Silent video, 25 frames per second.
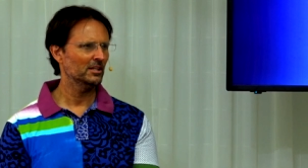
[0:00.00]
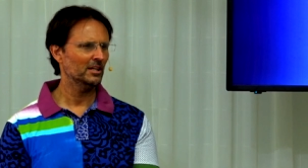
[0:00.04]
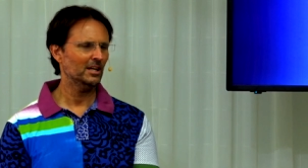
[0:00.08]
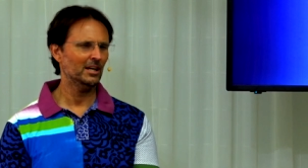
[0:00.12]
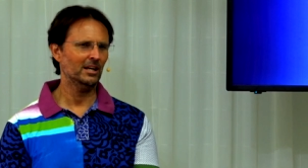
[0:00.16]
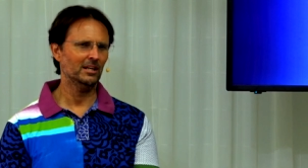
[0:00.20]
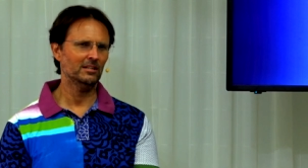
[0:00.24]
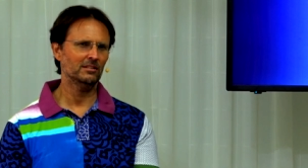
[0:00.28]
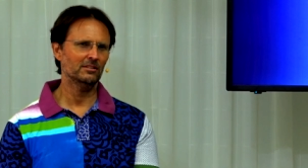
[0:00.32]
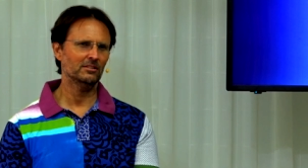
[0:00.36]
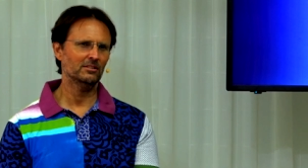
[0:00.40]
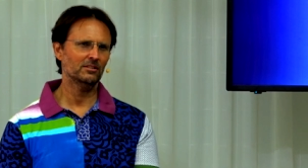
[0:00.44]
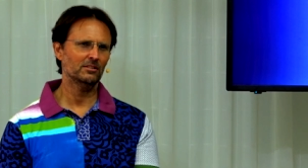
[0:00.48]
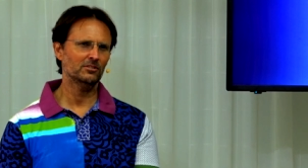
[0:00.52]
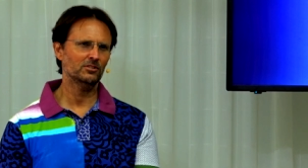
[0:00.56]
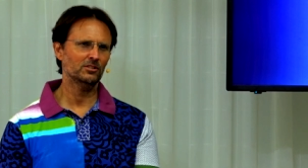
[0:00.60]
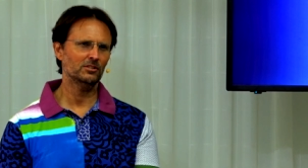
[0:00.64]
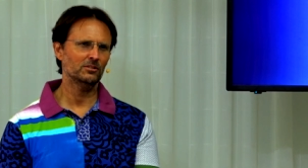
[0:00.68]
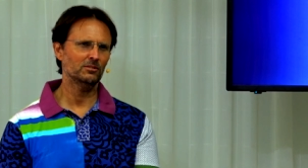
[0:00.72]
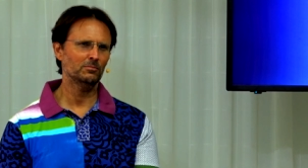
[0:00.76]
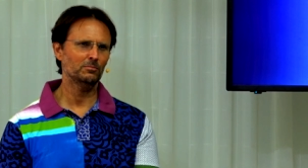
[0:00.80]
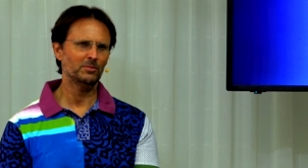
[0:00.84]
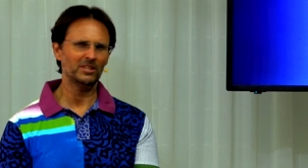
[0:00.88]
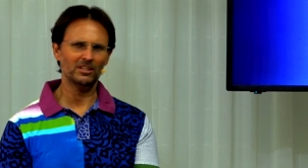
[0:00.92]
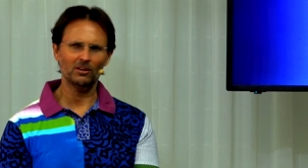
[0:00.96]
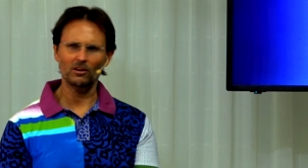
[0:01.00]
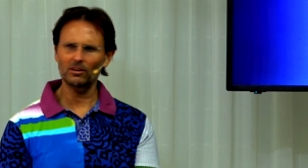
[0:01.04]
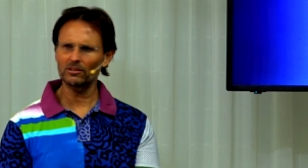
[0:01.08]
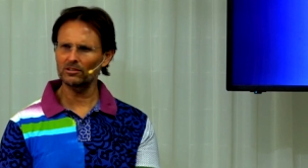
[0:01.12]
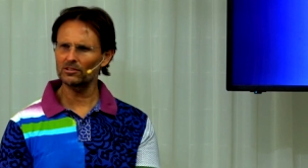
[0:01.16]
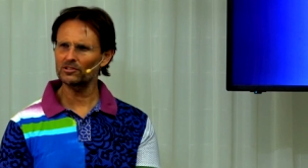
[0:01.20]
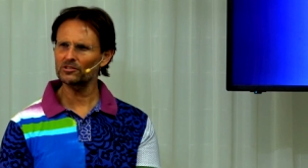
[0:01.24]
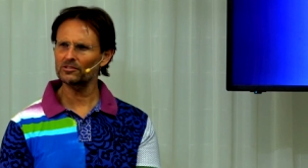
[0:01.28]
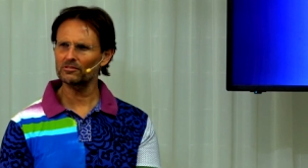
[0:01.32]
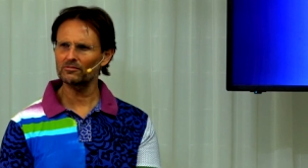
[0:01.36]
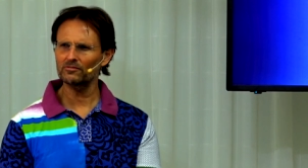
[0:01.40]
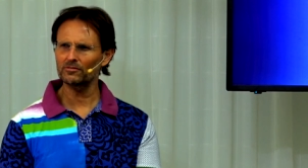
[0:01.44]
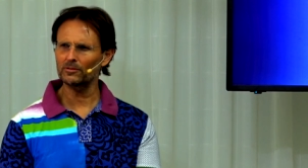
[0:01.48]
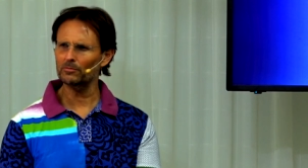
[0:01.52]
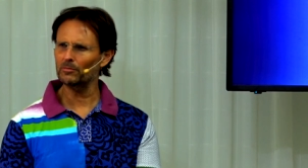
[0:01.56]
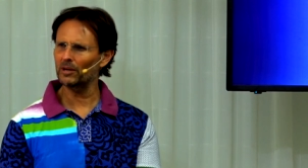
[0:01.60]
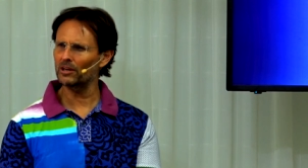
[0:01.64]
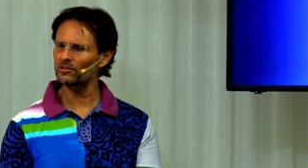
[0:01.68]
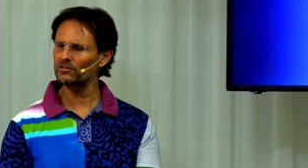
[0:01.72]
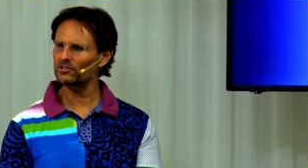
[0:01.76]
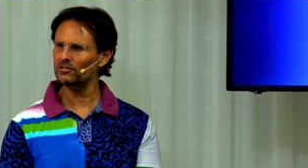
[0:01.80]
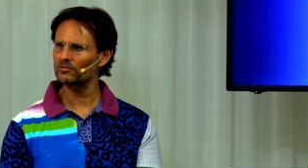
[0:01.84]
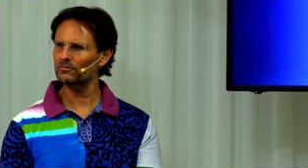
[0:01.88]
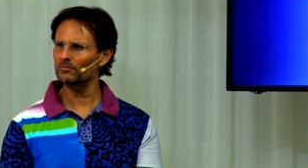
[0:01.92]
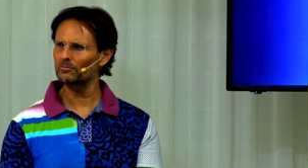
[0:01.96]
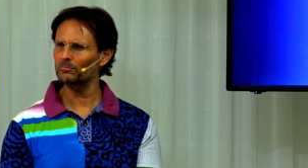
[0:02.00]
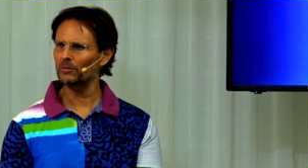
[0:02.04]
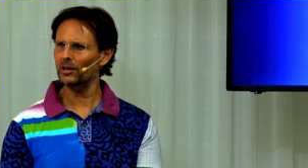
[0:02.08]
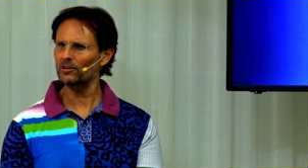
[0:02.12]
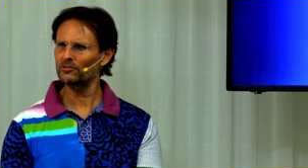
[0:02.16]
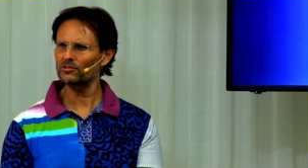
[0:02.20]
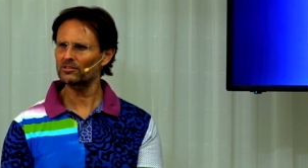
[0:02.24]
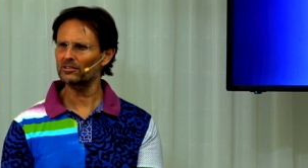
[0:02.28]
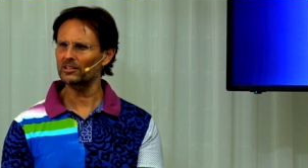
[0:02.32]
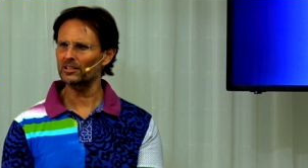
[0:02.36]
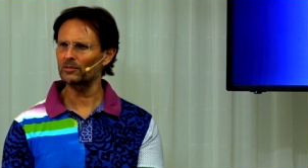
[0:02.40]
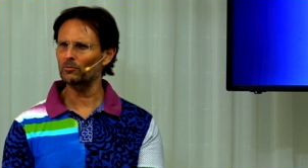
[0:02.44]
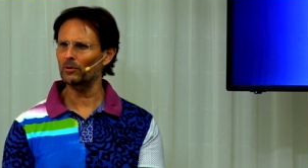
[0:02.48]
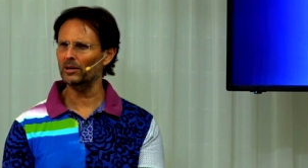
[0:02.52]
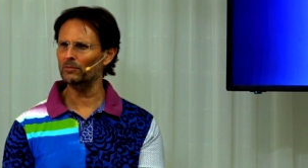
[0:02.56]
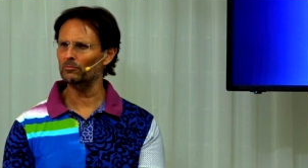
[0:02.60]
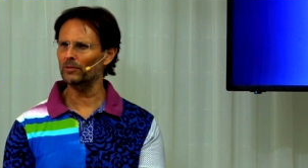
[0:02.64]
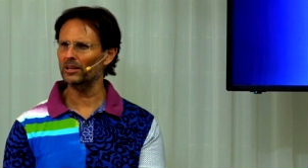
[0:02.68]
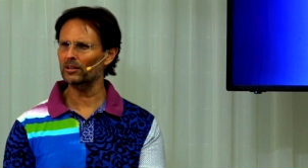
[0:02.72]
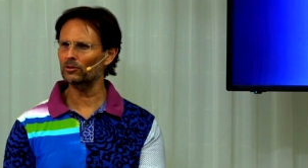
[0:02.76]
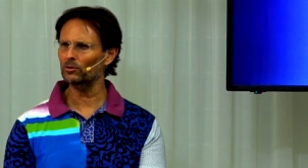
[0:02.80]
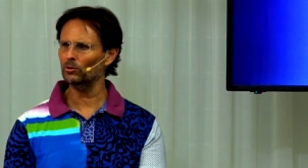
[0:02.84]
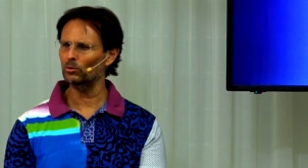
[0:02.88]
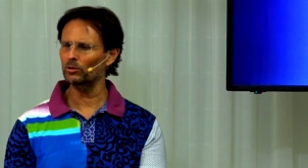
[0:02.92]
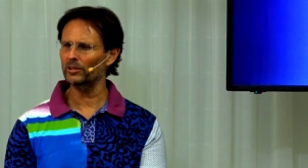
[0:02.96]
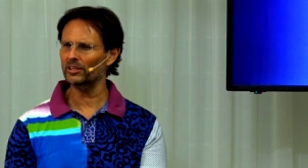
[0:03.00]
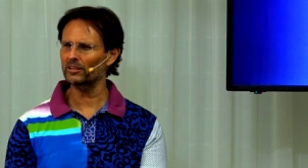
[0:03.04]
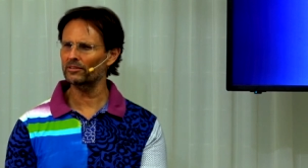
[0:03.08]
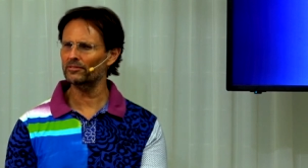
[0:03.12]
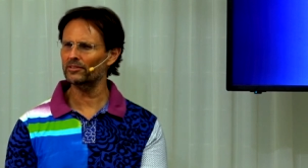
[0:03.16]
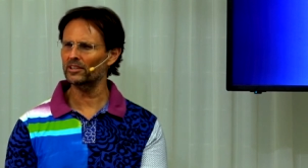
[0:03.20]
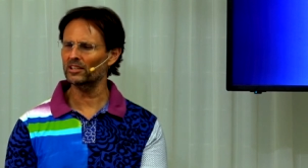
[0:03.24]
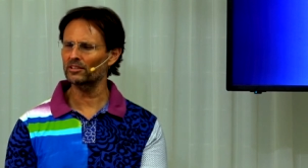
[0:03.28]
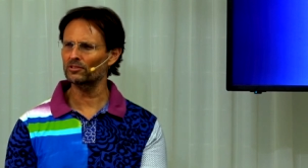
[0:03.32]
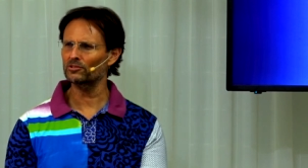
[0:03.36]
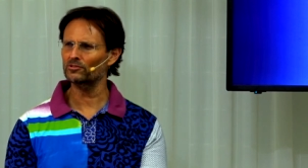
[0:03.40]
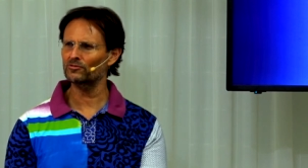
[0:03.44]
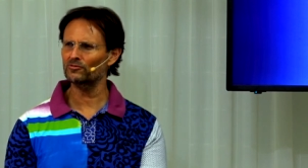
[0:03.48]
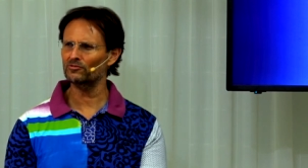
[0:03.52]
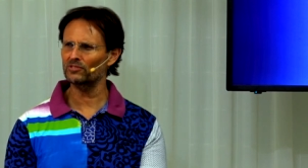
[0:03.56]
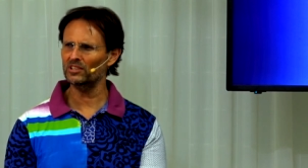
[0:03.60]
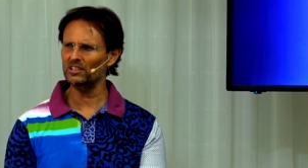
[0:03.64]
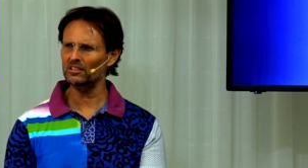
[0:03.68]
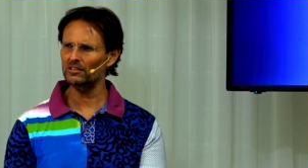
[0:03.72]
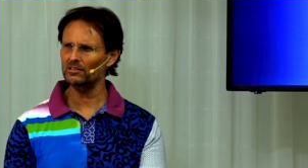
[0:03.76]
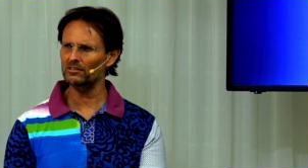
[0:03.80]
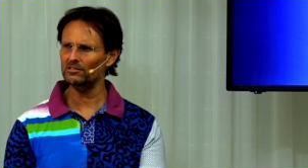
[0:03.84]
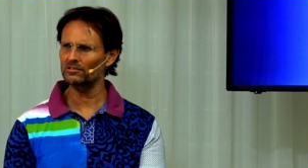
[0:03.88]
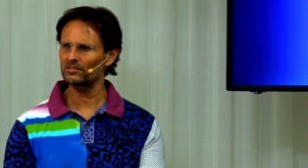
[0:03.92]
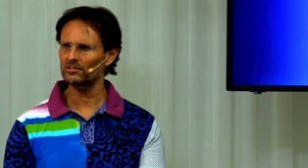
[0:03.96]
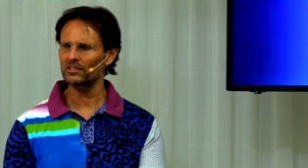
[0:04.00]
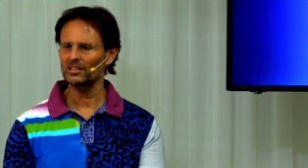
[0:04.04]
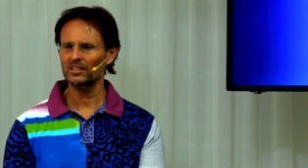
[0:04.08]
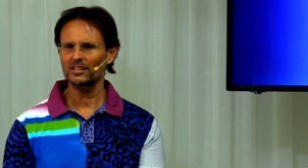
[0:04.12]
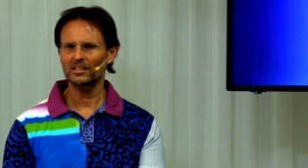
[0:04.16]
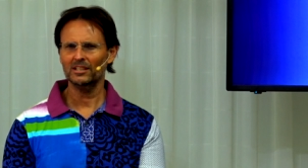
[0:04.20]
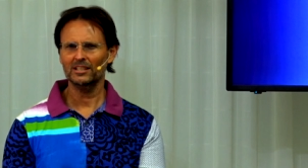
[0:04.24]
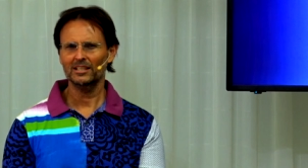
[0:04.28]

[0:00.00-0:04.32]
And to be honest, for most, mostly when we're calling things fears,